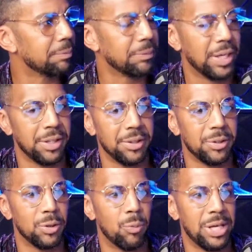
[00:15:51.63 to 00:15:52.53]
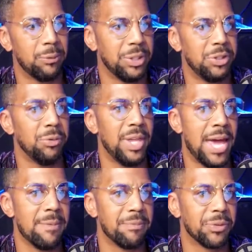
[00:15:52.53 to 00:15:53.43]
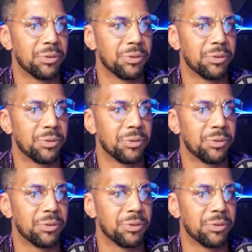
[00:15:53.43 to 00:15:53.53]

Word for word: Mm-hmm. And the way we do that,